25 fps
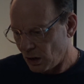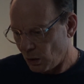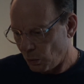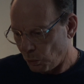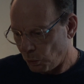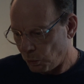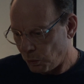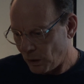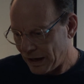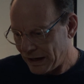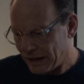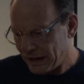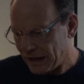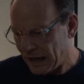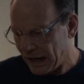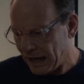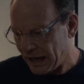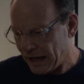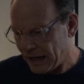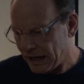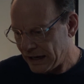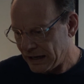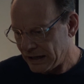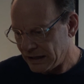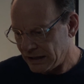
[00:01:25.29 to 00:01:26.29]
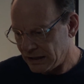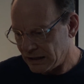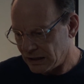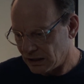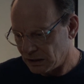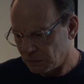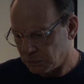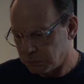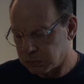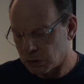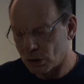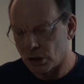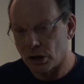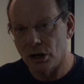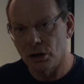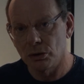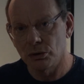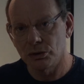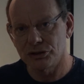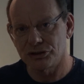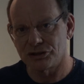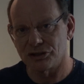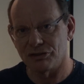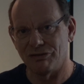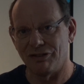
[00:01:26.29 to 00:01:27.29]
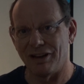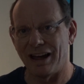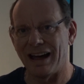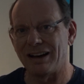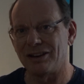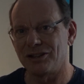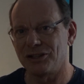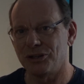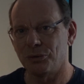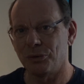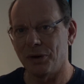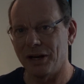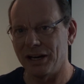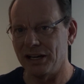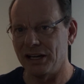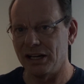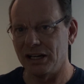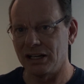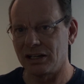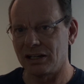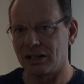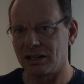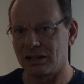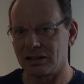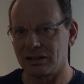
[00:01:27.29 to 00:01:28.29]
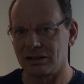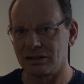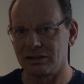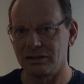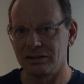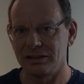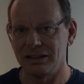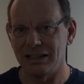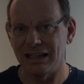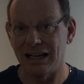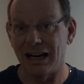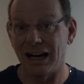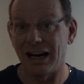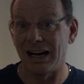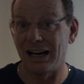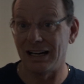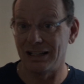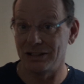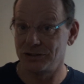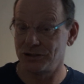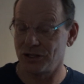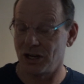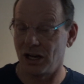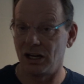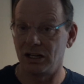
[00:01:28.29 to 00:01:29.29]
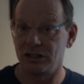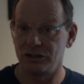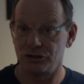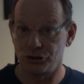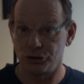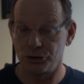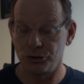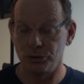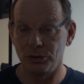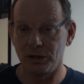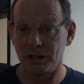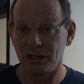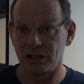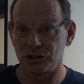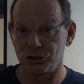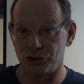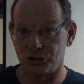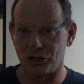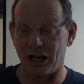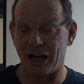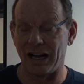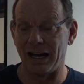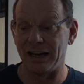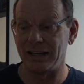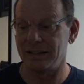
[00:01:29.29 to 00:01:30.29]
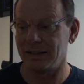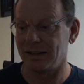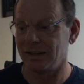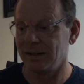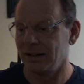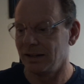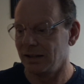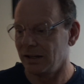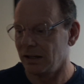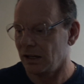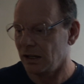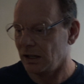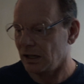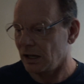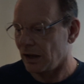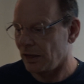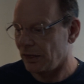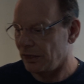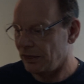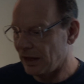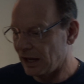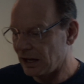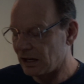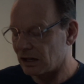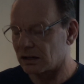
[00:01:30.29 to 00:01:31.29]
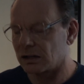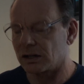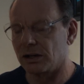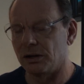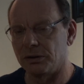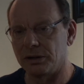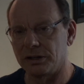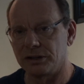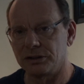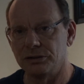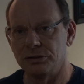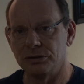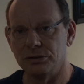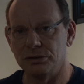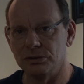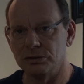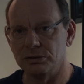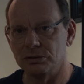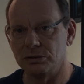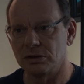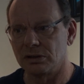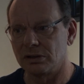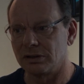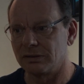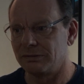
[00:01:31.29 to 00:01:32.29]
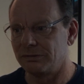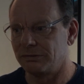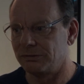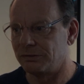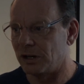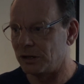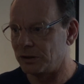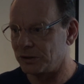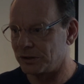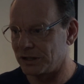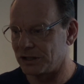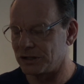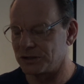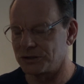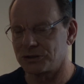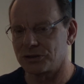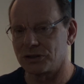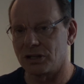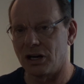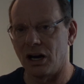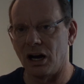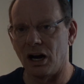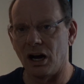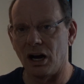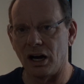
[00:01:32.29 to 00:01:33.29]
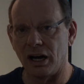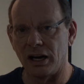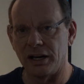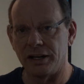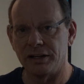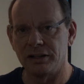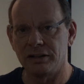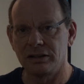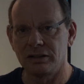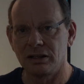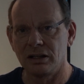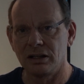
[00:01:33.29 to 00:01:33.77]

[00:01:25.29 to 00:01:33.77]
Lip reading: when a pro is evaluating the odds on shooting a shot, they are going to focus on